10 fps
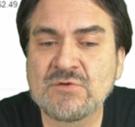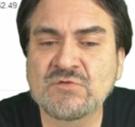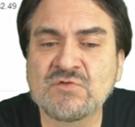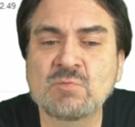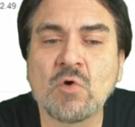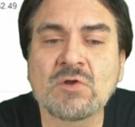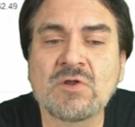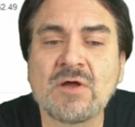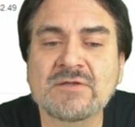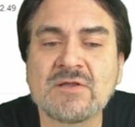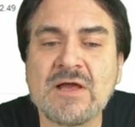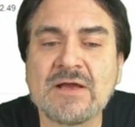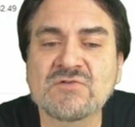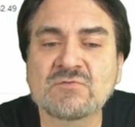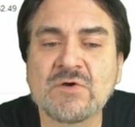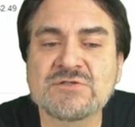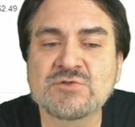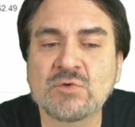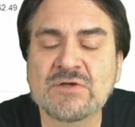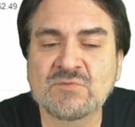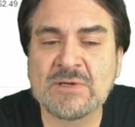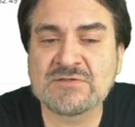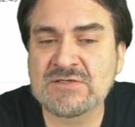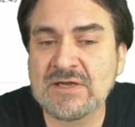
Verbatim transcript: This is more along the lines of what you would expect.